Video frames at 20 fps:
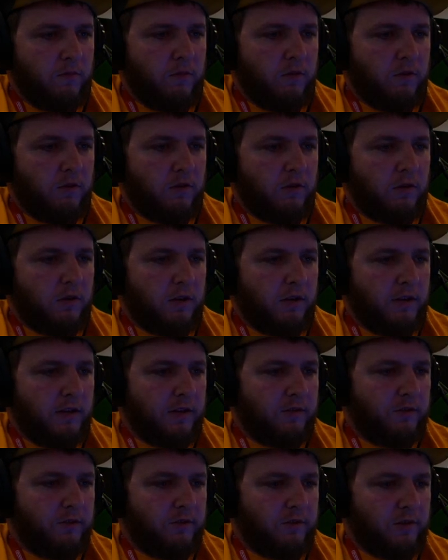Alright,
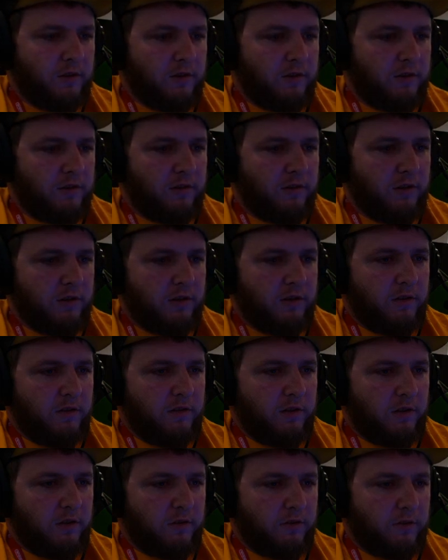next is our
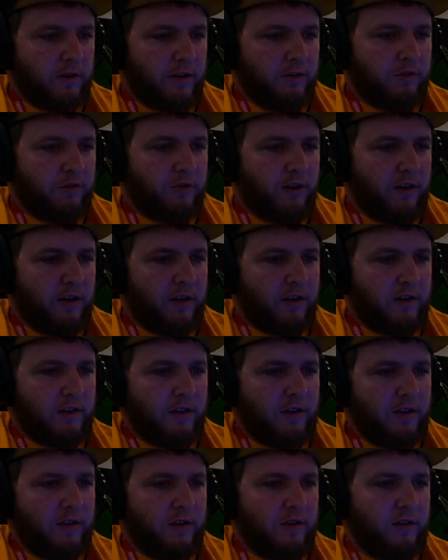another racetrack,
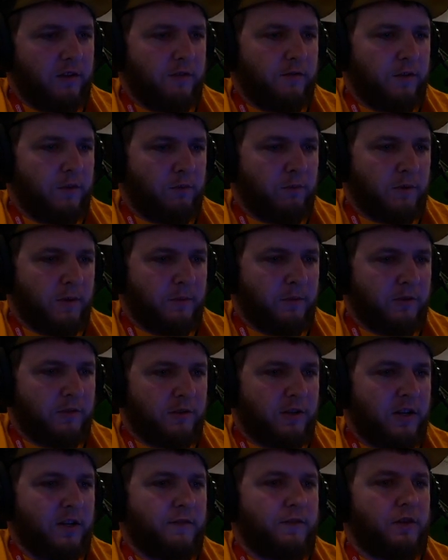and if you remember
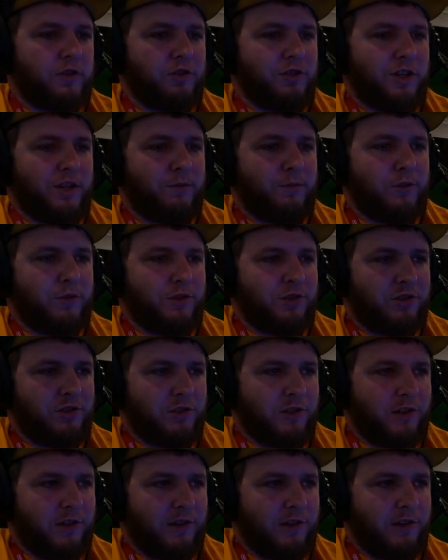kind of our checkpoint
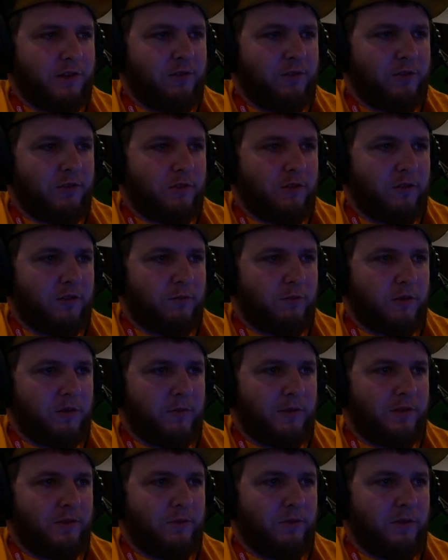shenanigans earlier, we're going
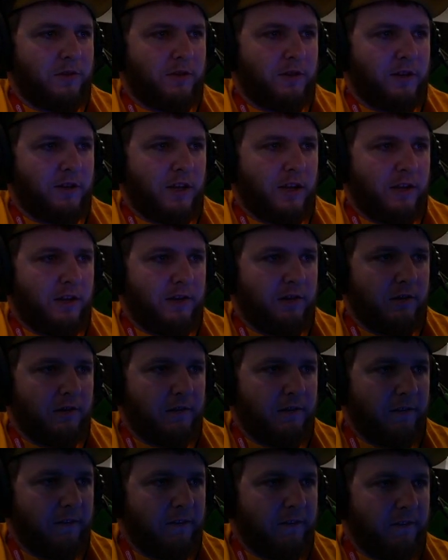to be doing it again.
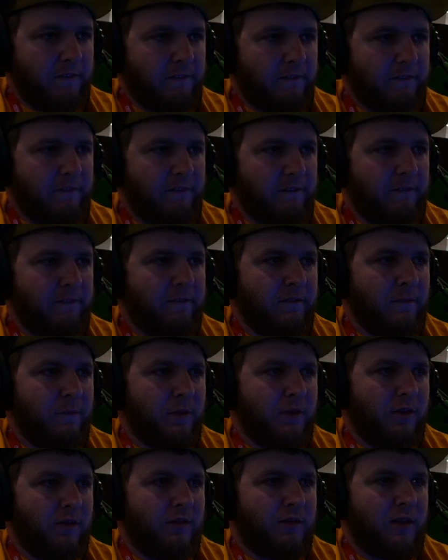But
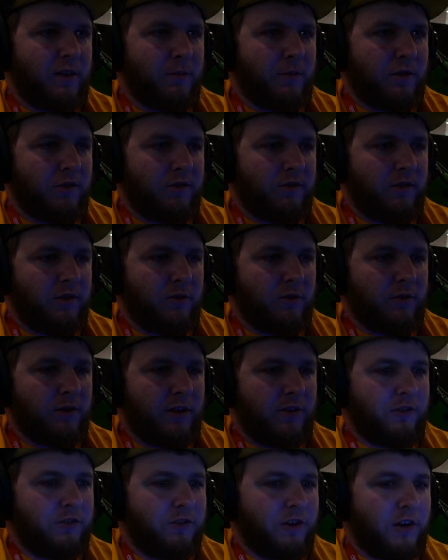this time on a single
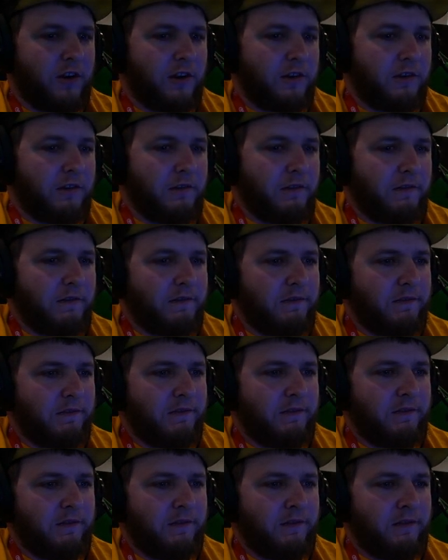racetrack.
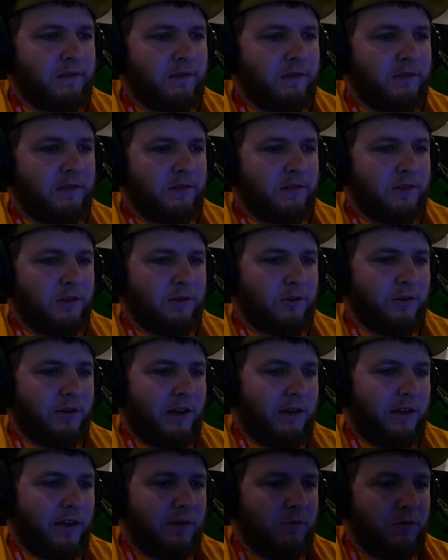Don't know
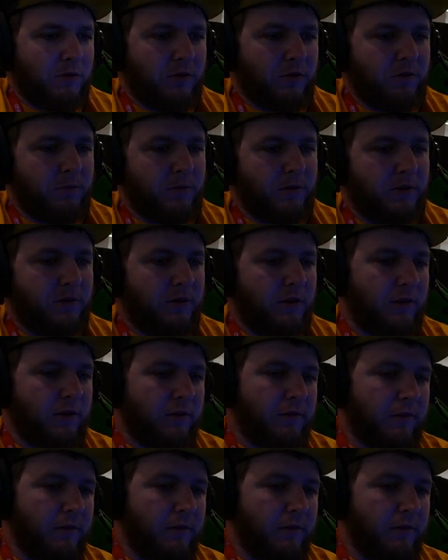how that works, but it does.